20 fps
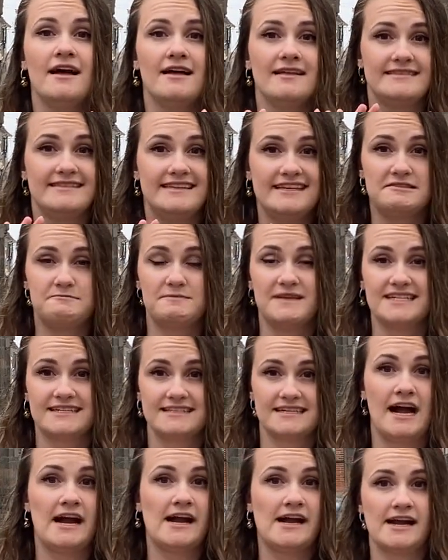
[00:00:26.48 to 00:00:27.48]
these places
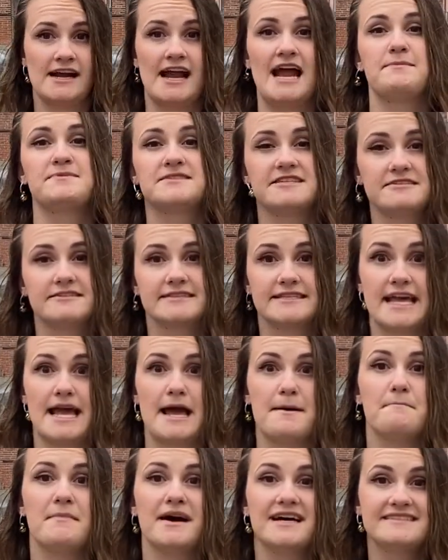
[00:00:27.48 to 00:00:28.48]
are absolutely
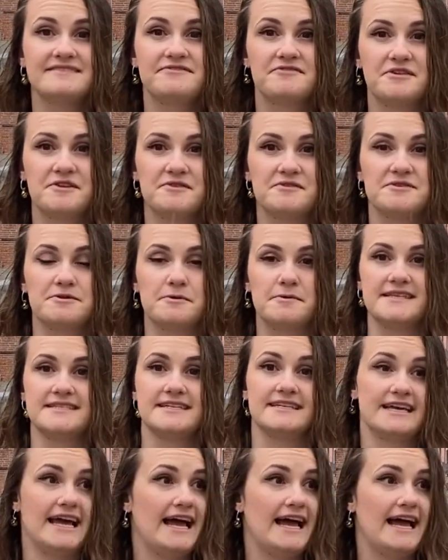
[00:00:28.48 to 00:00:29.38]
a must for you to visit.